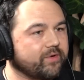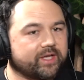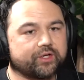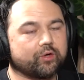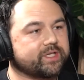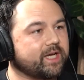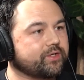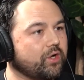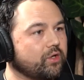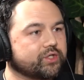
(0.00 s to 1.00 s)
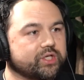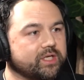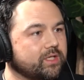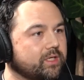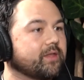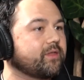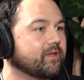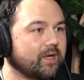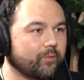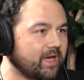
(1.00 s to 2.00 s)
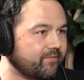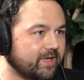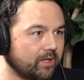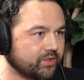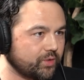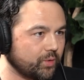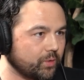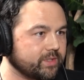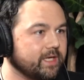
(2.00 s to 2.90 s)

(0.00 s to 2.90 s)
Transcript: we had no technology, nothing that we have now as tools.